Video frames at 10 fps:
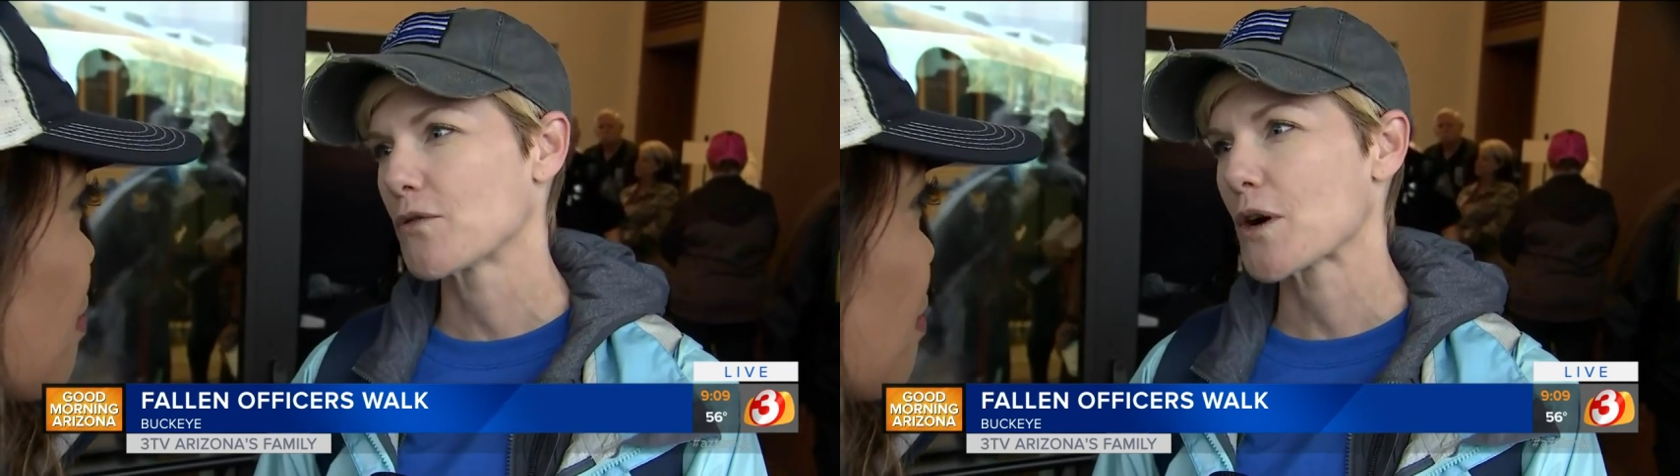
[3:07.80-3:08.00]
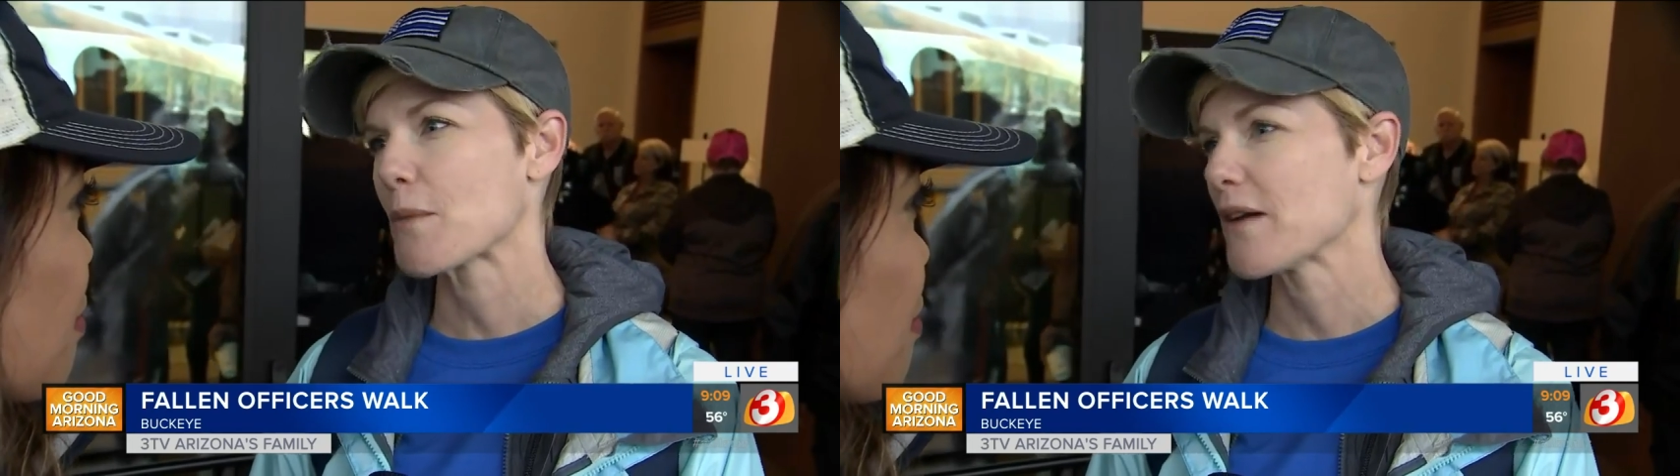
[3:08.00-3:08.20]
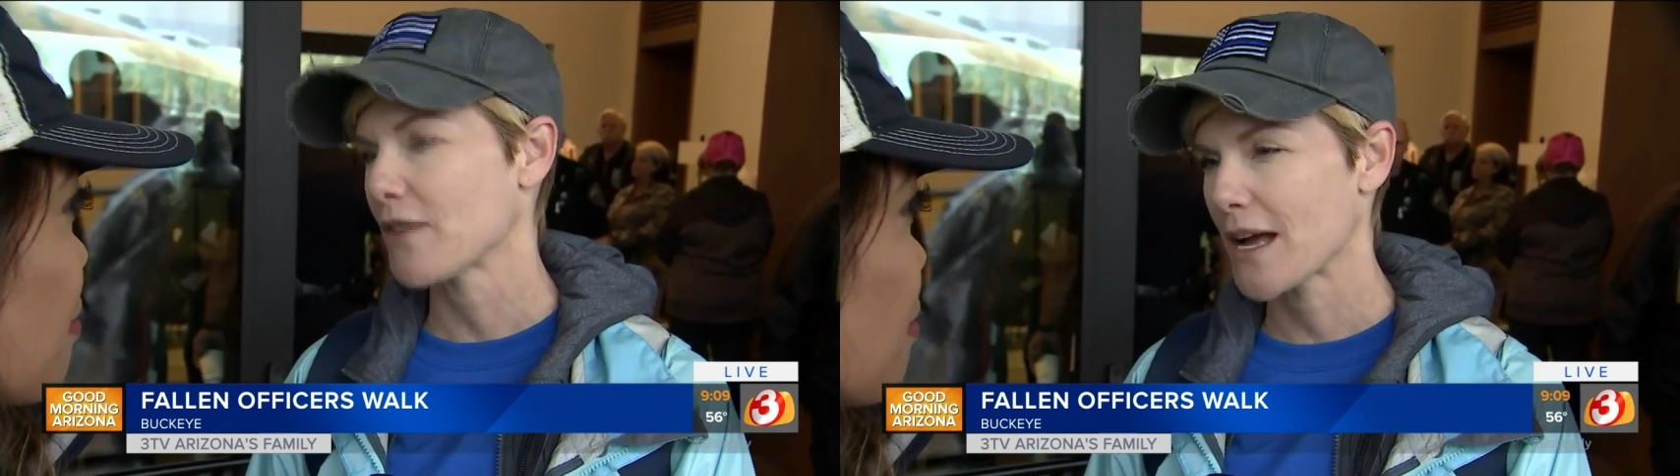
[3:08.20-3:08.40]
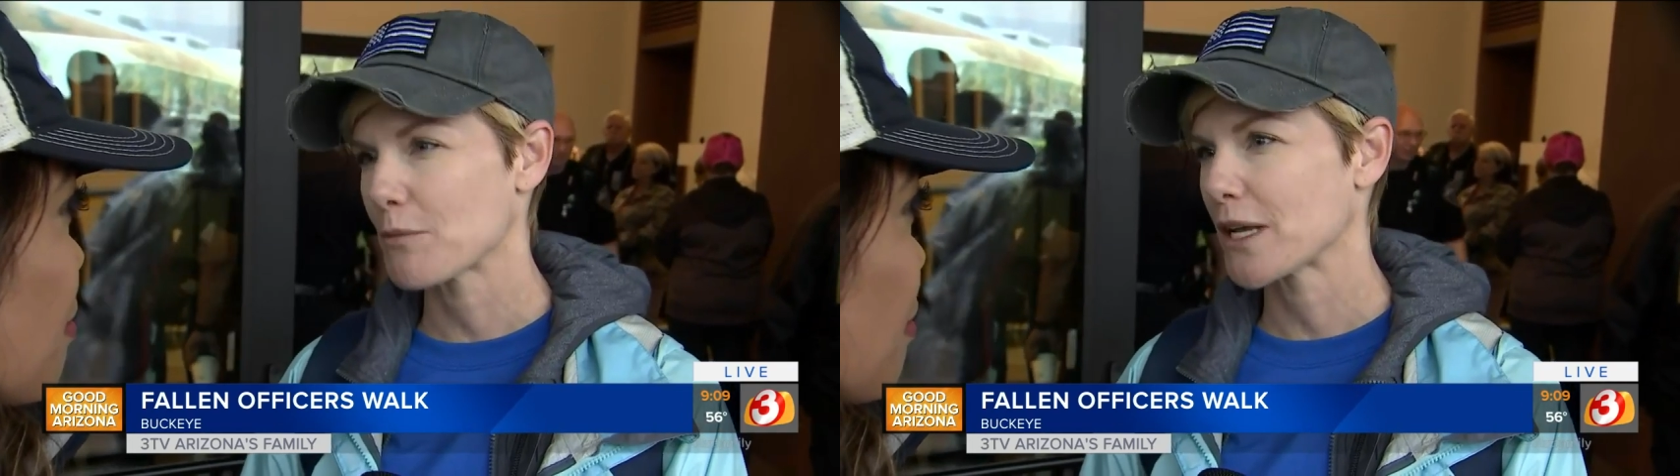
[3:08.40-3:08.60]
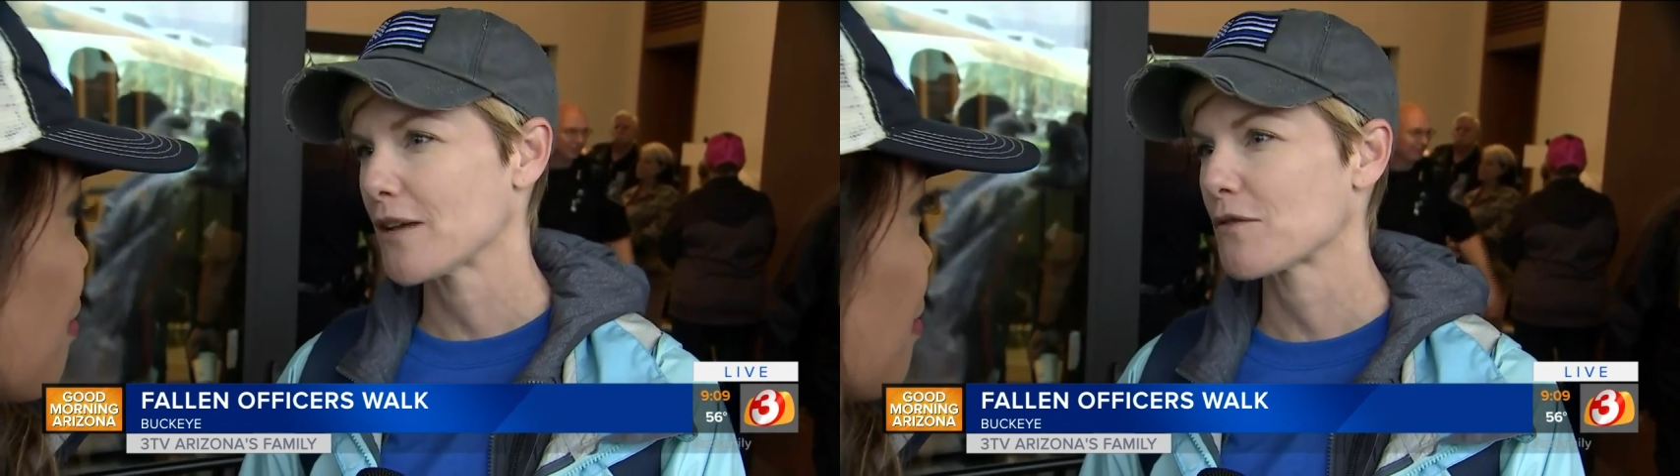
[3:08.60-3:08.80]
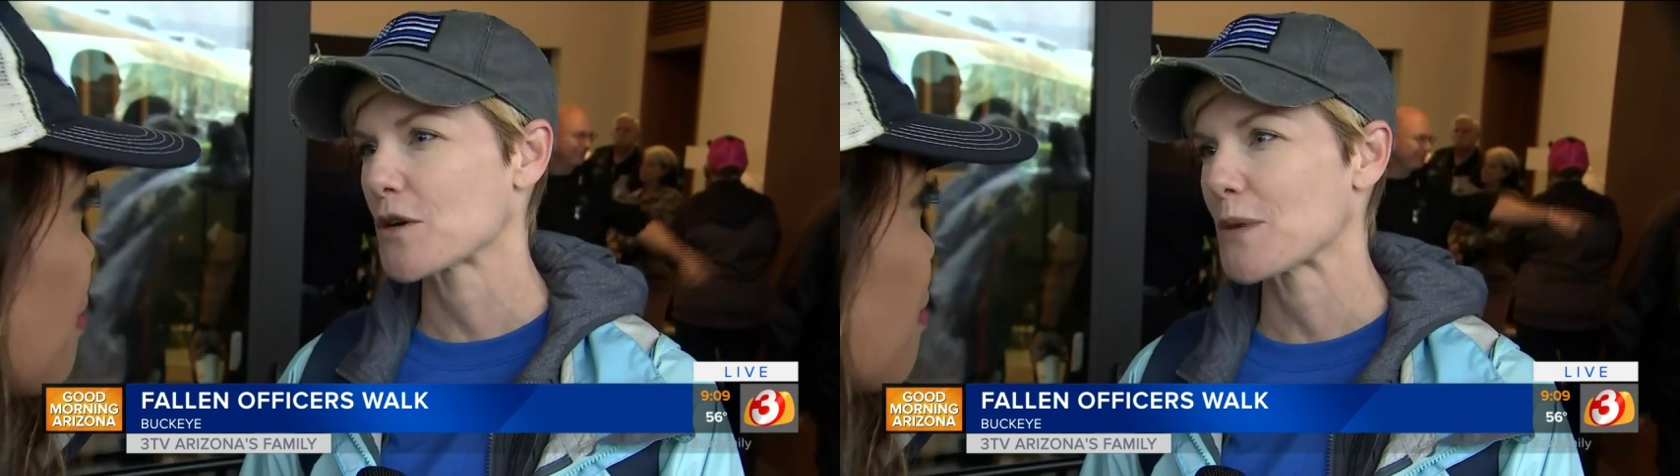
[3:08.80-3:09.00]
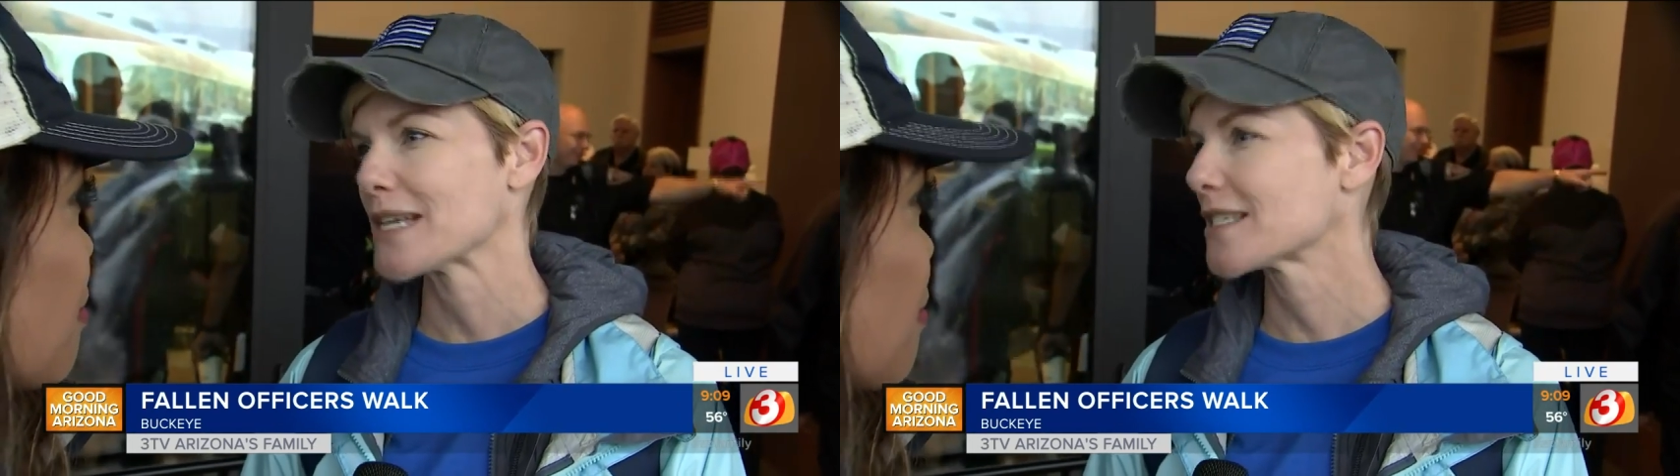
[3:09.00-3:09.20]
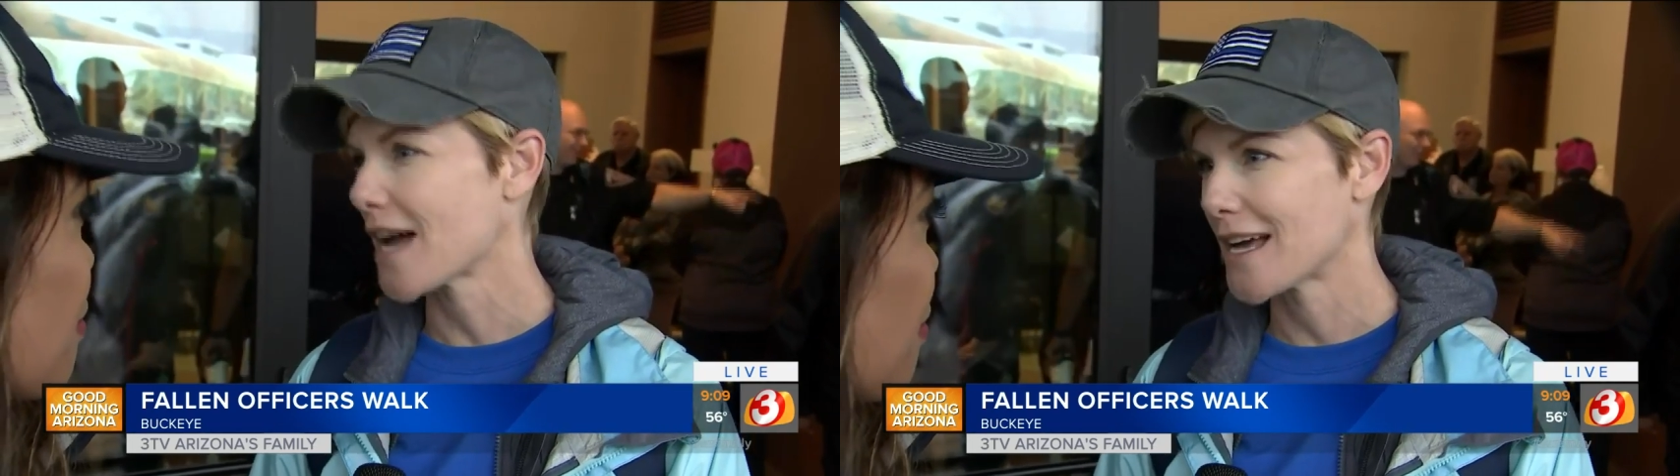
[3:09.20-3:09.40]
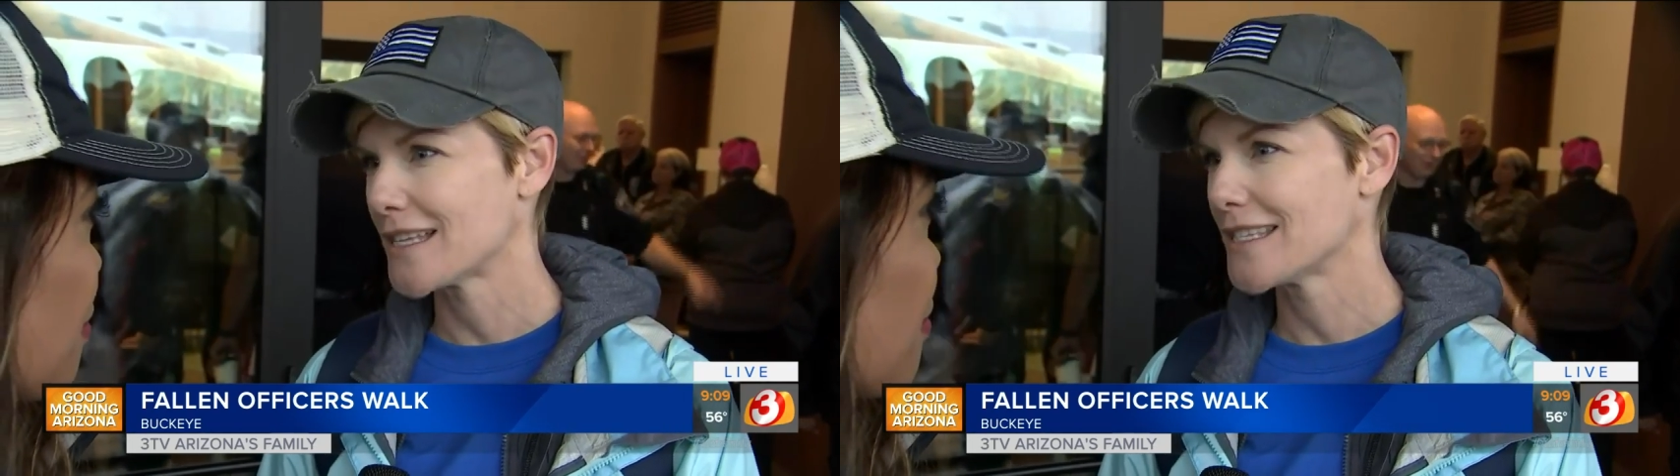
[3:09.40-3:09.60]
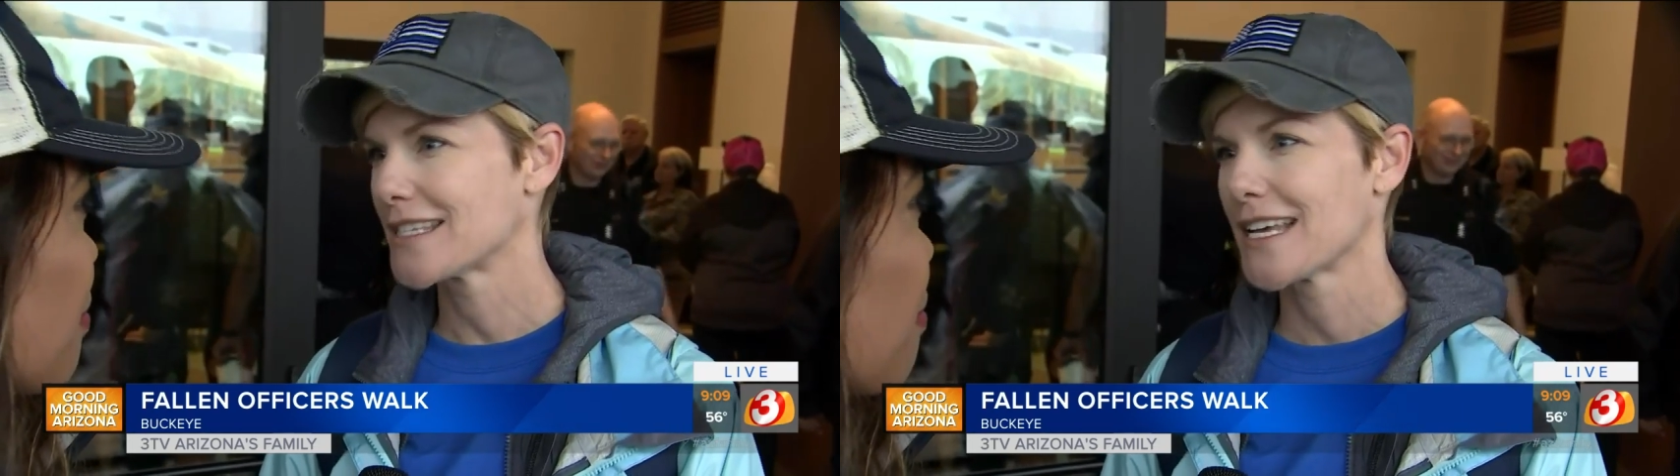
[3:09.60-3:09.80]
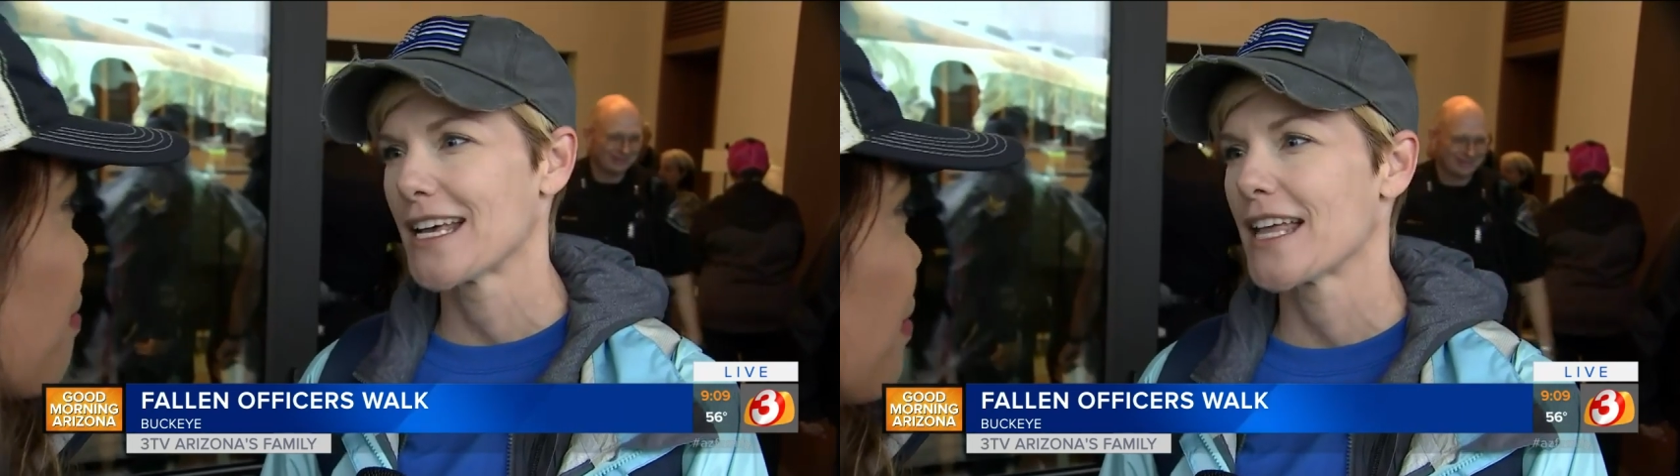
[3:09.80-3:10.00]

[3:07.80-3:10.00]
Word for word: for my family, for my sons.